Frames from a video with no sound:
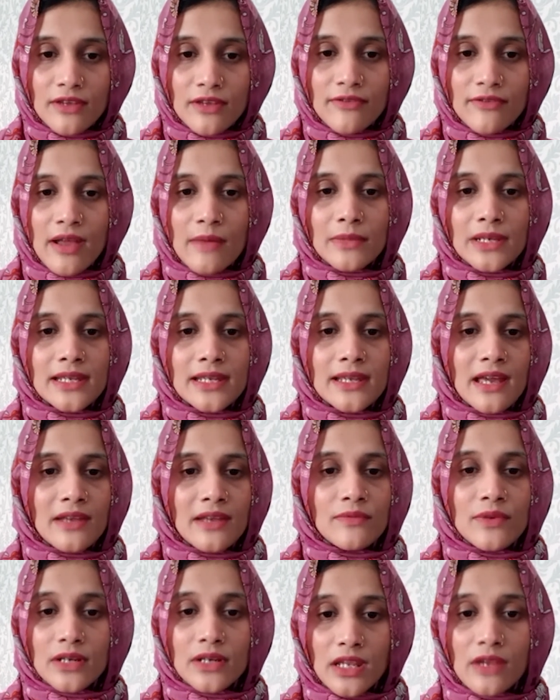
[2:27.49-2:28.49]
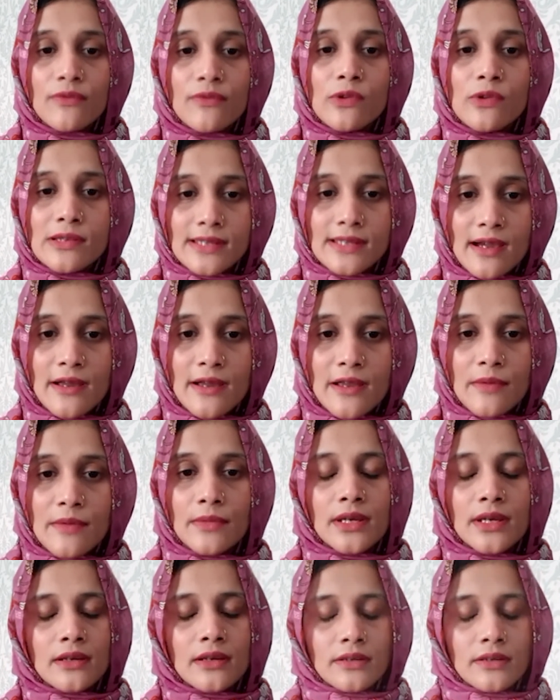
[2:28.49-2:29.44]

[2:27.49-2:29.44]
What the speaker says: the family and working full time.